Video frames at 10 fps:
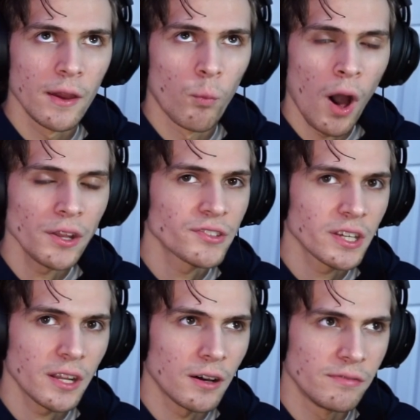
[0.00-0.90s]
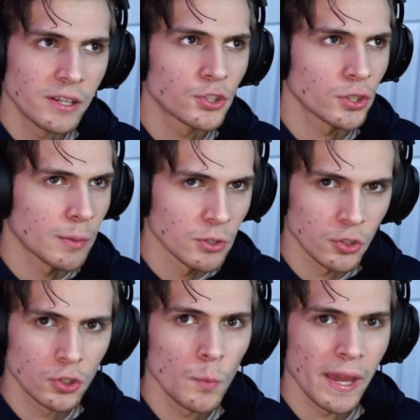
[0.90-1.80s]
Wanda's gonna eventually, I'm
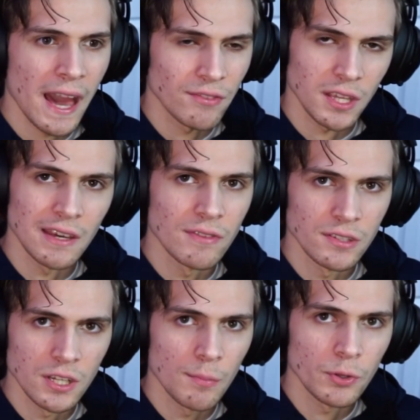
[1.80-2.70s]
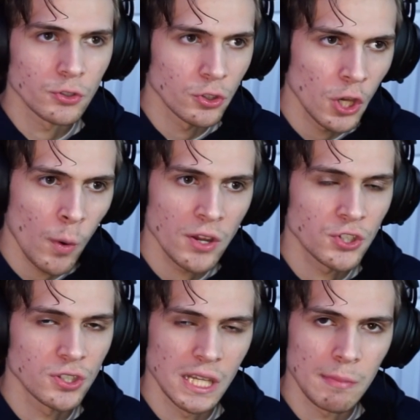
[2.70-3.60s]
assuming, have to give this up. There's no way
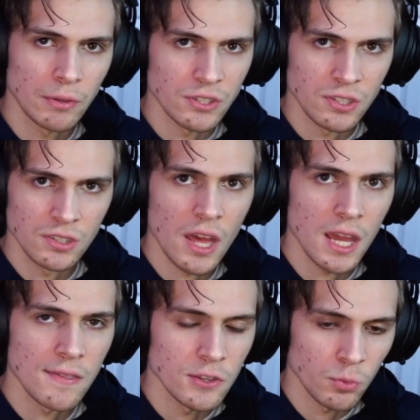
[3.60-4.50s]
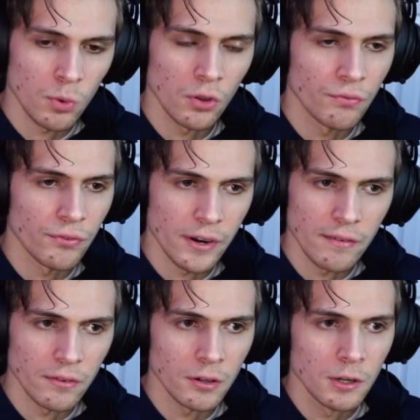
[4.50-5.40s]
she's gonna be able to stay in this world
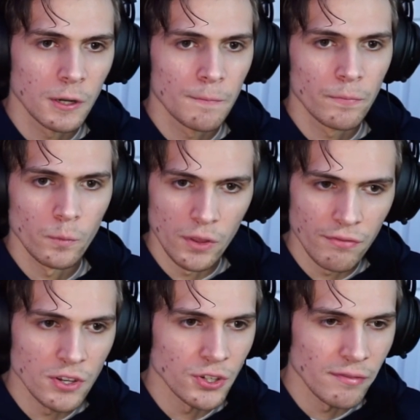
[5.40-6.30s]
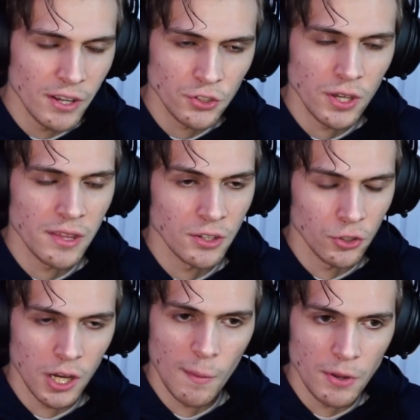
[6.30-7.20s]
forever with Vision. Eventually, I think
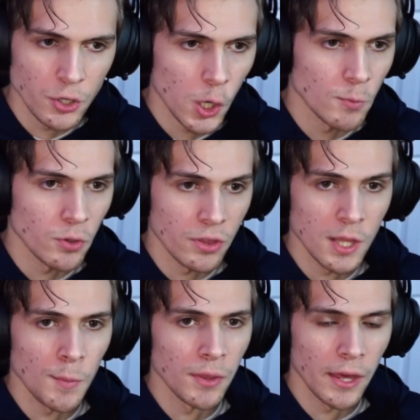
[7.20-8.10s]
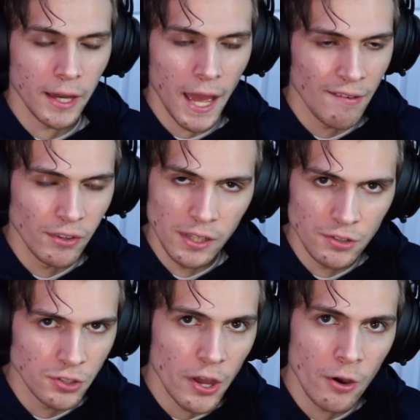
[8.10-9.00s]
she'll come to terms with it and be like, I have to let
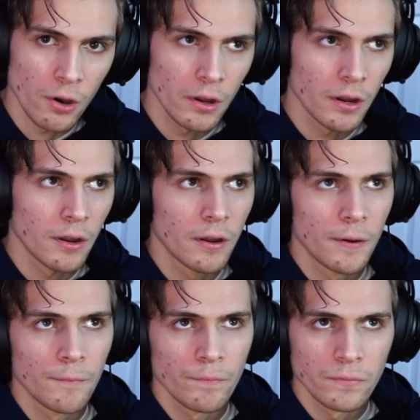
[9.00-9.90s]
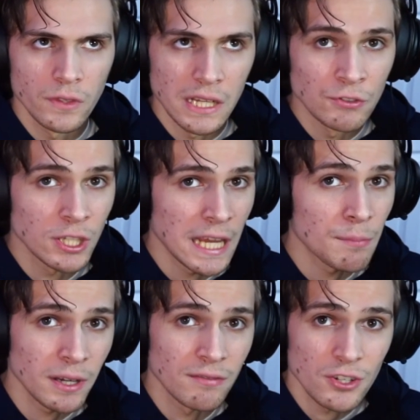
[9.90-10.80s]
this go. If she
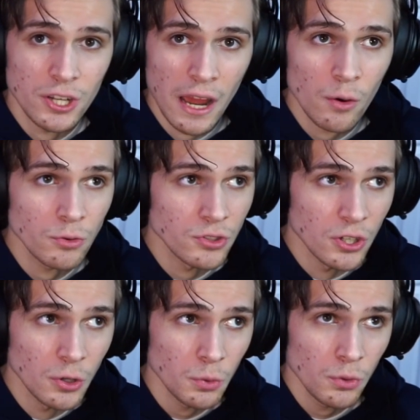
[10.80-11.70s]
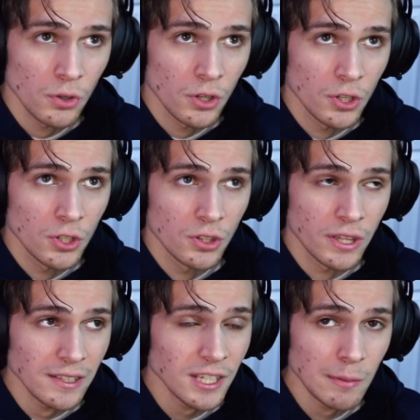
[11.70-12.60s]
can't bring Vision out too,
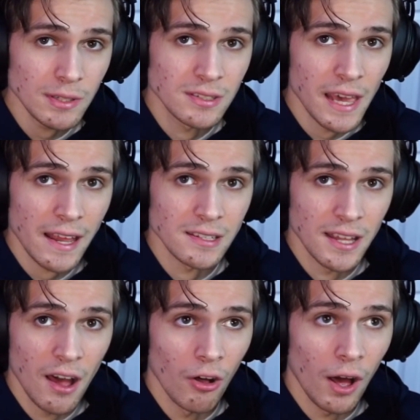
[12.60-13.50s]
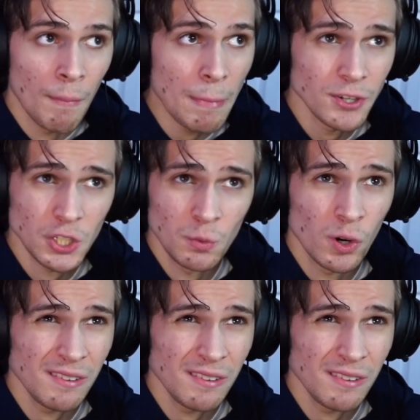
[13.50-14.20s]
That's going to be sad as hell. Maybe she